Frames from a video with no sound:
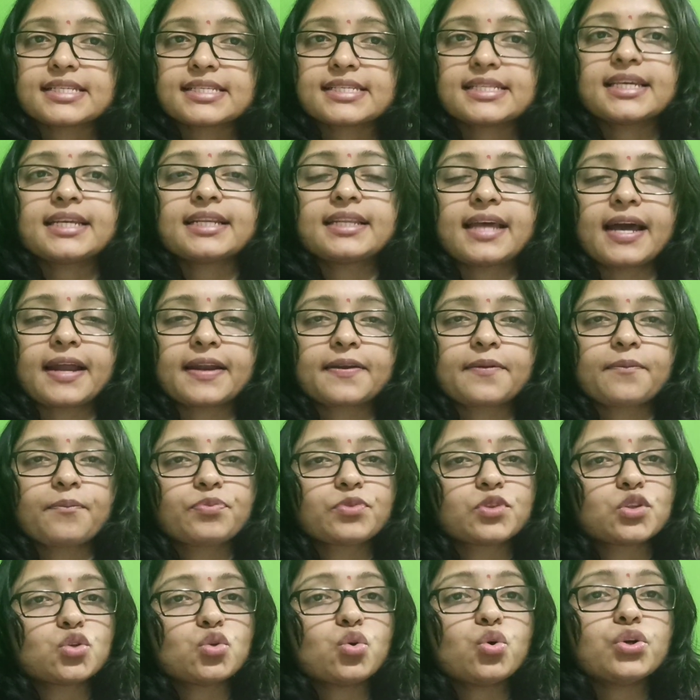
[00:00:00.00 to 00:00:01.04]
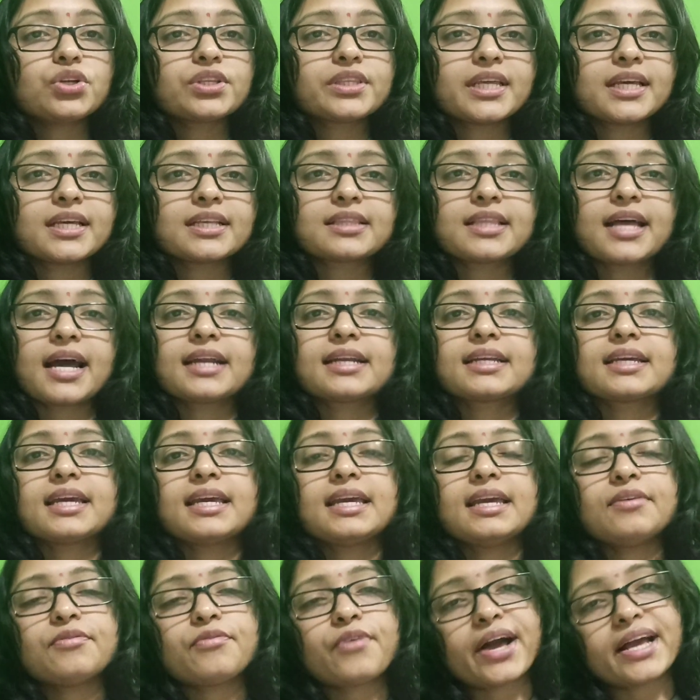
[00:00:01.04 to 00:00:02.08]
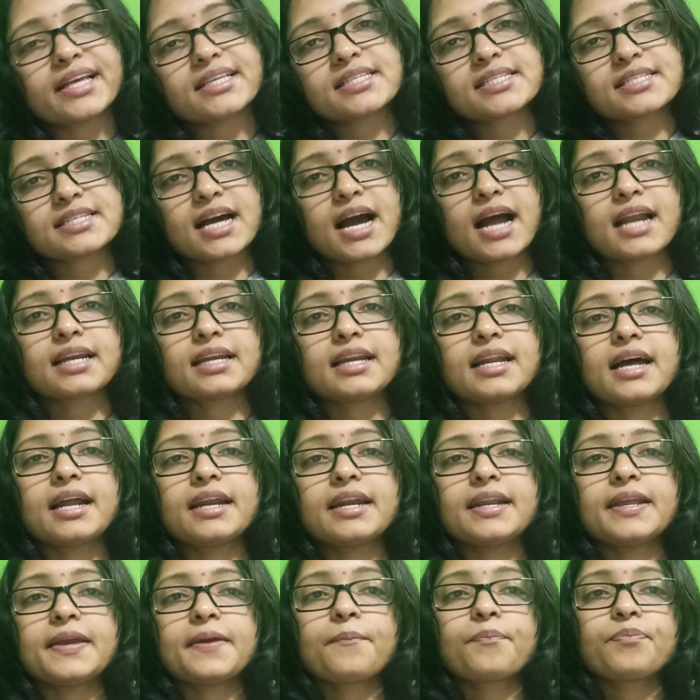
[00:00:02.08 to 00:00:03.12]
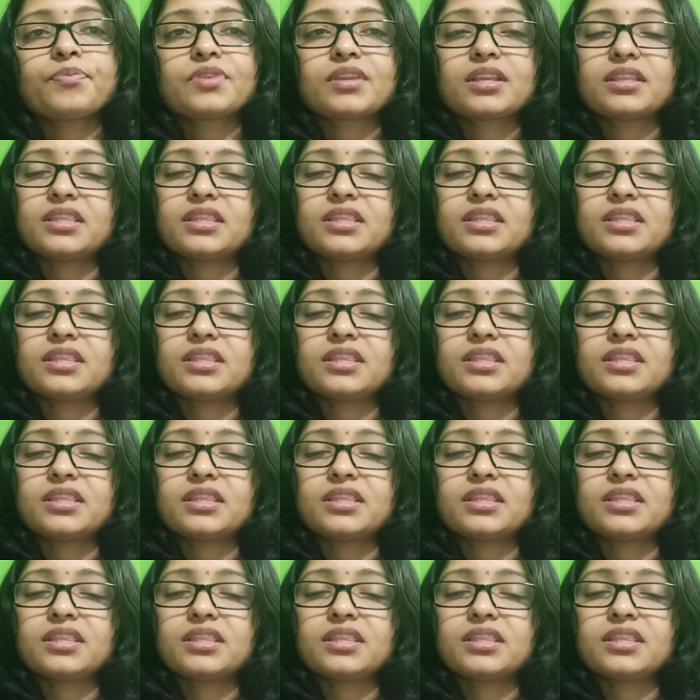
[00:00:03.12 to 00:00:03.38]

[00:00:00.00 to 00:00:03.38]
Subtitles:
See that, don't think that ki if I start learning